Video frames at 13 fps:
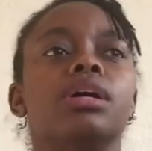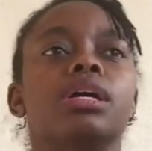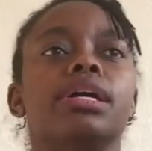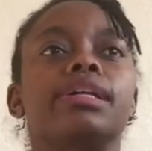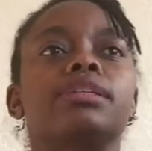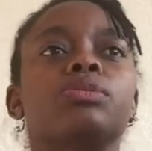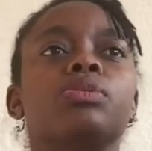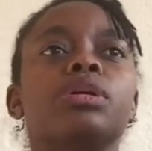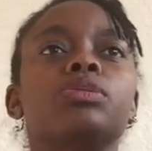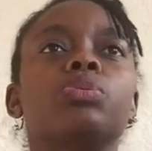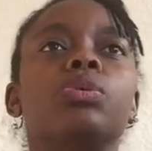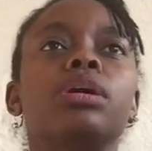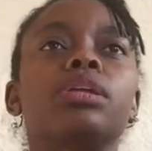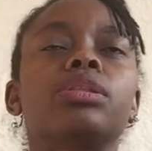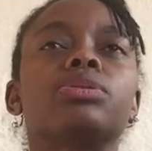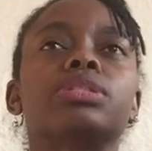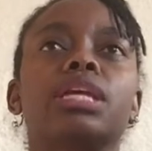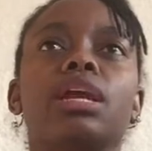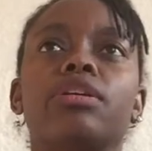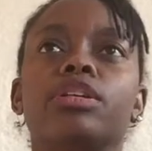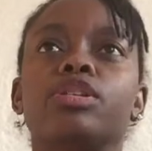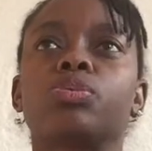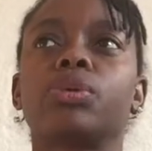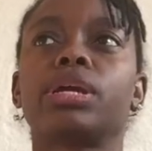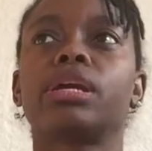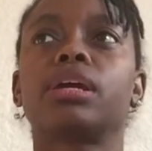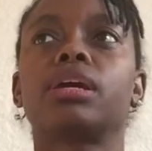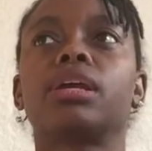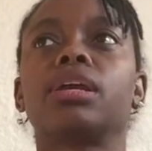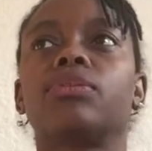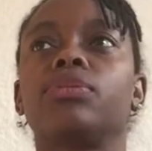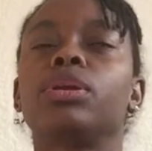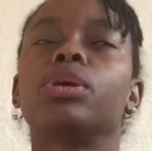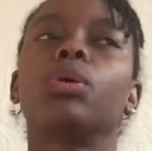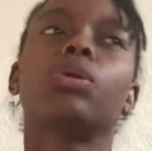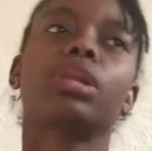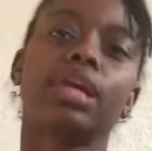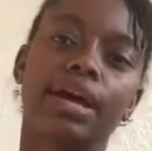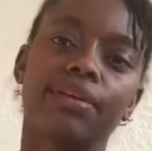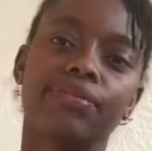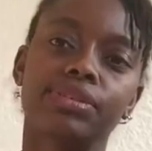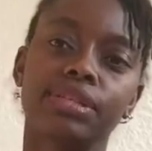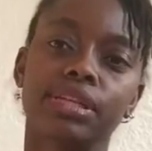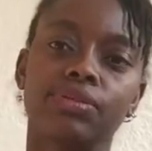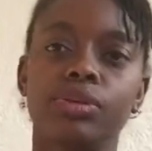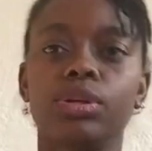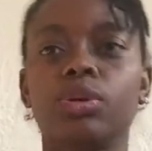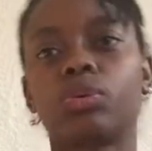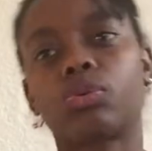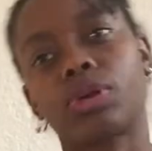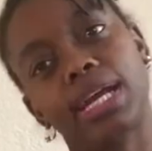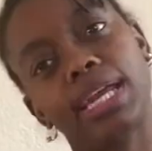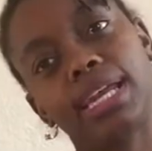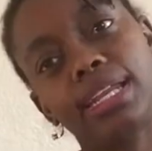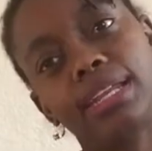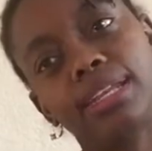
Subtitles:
it's one of those areas where if you go left, if you go right,